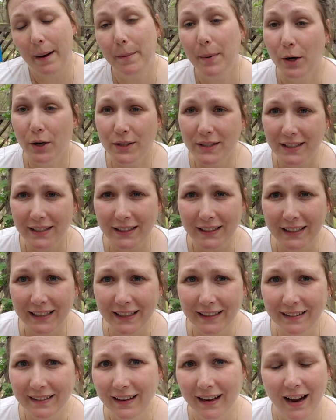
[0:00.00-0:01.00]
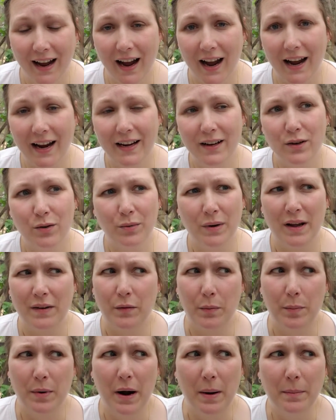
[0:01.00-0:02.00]
Personally, I don't have
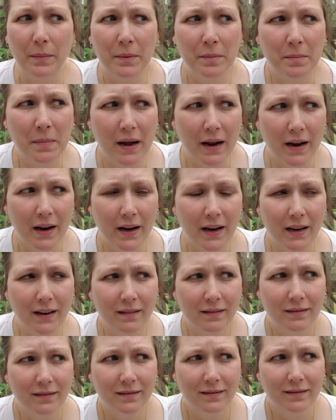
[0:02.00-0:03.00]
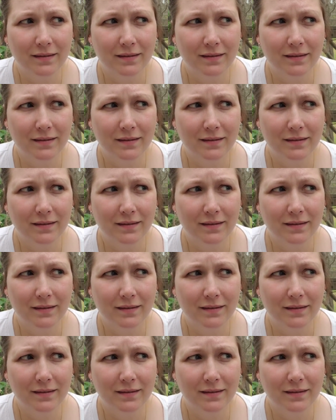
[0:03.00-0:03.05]
a problem buying